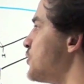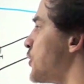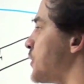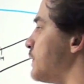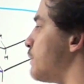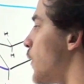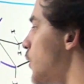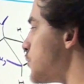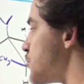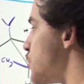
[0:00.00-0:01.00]

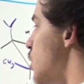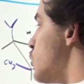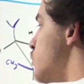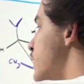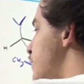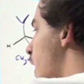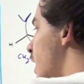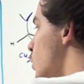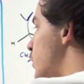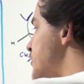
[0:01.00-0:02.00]
interconverts to the
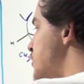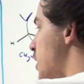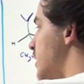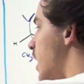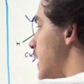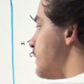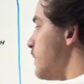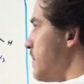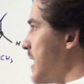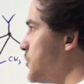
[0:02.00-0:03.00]
following chair
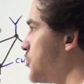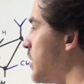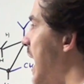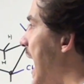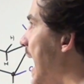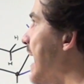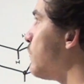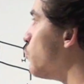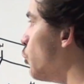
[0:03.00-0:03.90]
conformation at